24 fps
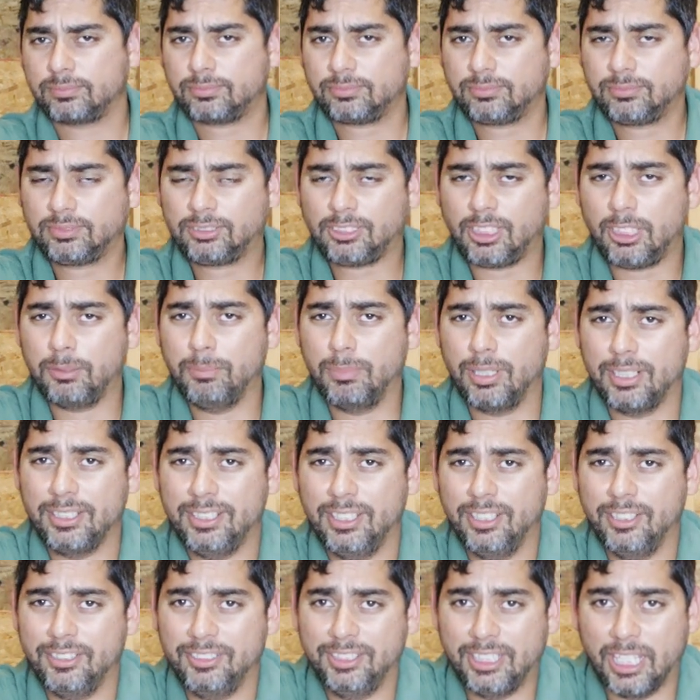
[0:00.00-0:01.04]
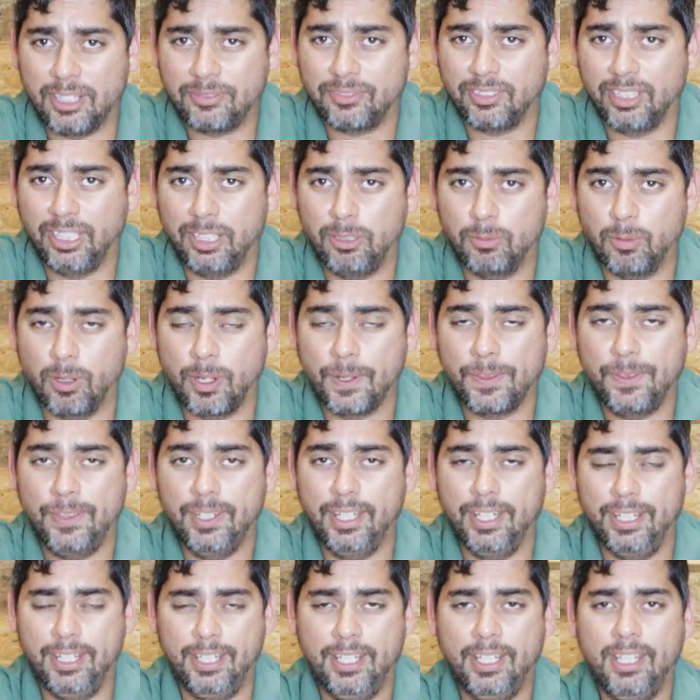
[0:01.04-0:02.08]
but they're definitely worth
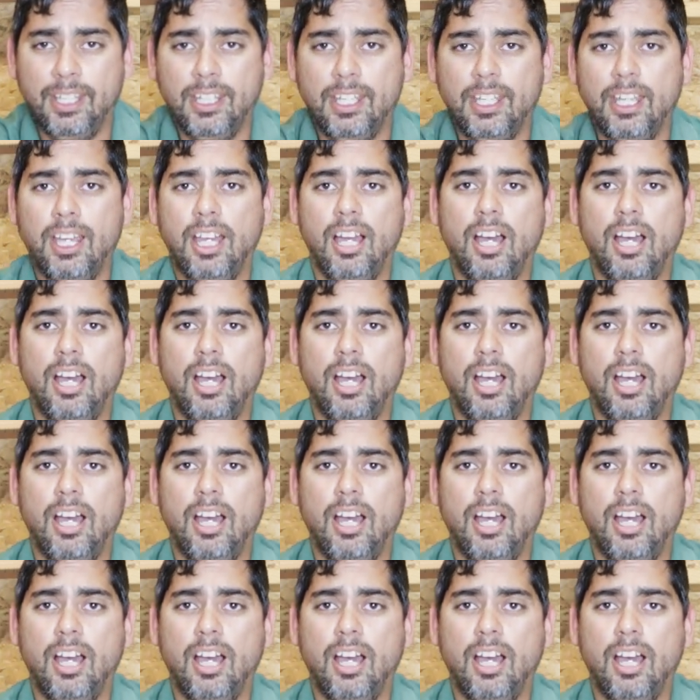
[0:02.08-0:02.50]
it.